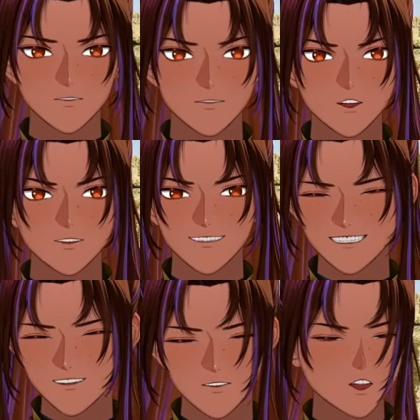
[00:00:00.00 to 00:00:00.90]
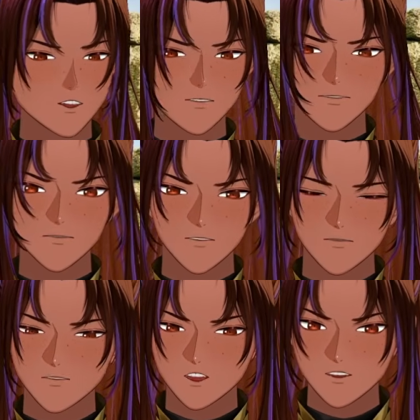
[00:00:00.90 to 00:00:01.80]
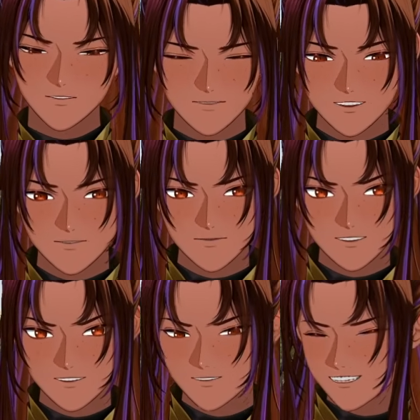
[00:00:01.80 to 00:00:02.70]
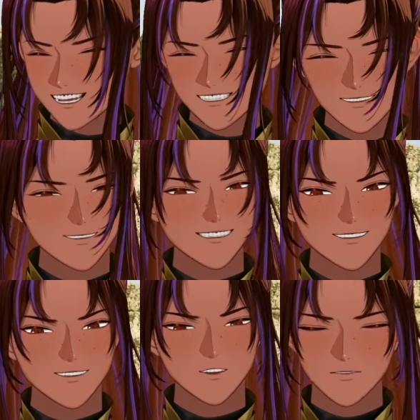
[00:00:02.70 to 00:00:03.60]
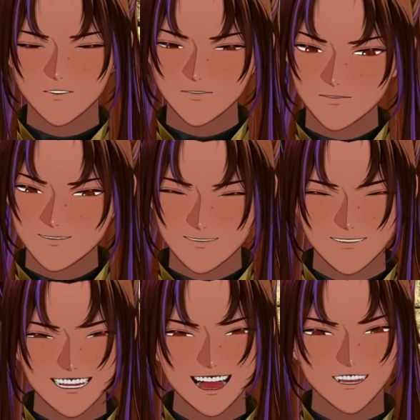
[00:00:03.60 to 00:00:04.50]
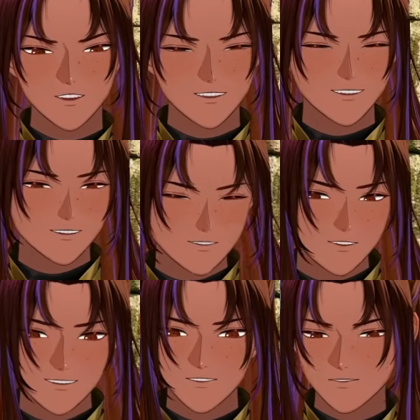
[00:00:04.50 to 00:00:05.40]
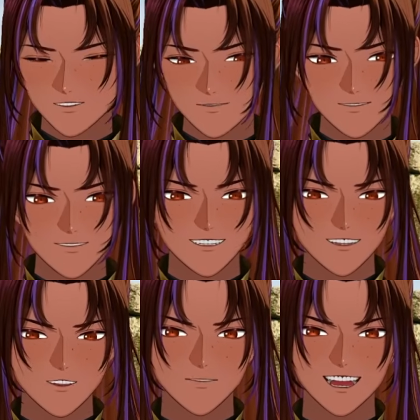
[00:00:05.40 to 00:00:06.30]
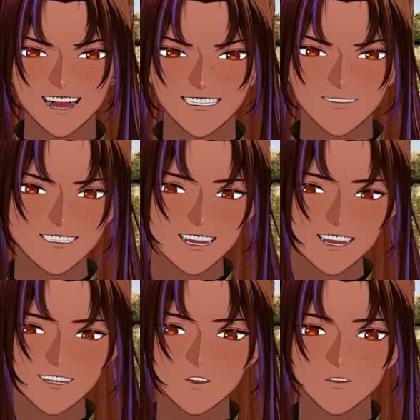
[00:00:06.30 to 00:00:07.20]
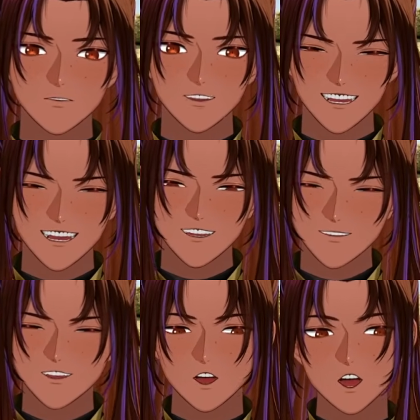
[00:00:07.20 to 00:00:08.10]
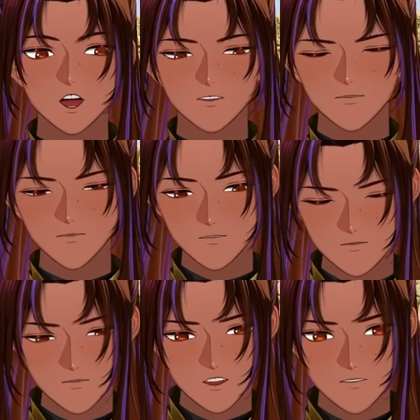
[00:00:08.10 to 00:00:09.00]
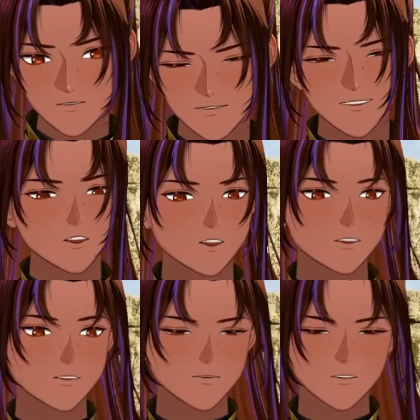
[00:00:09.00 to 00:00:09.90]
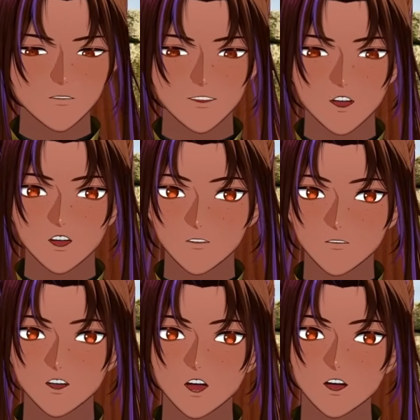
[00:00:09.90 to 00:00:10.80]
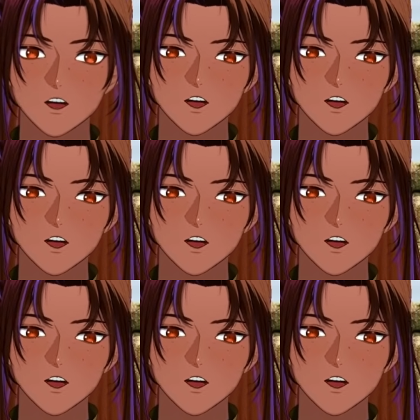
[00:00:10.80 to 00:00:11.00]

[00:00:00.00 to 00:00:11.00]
save that knocks people prone if they fail. Nice debuff, spends an action for them to stand up, and you can't approach the Gust of Wind. You cannot walk